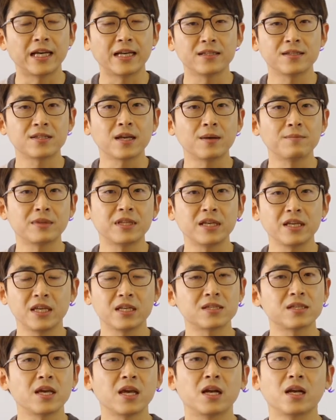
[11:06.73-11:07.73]
that something
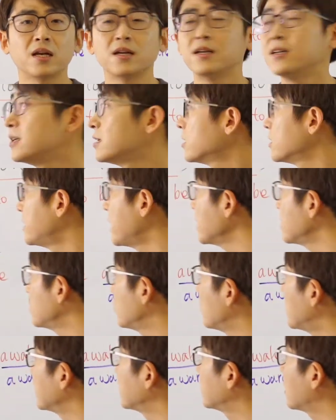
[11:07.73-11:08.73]
is there.
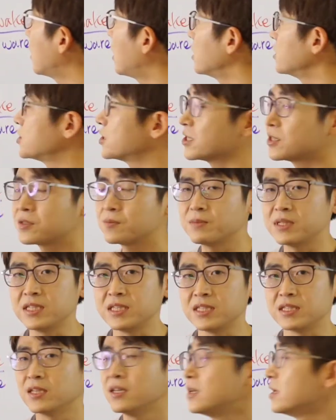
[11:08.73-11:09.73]
That's what conscious
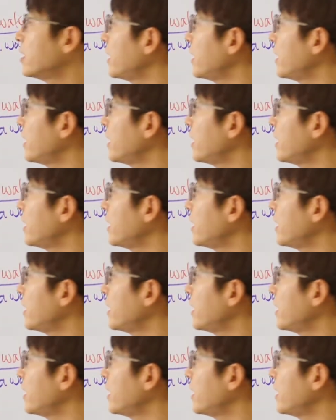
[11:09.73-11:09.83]
means.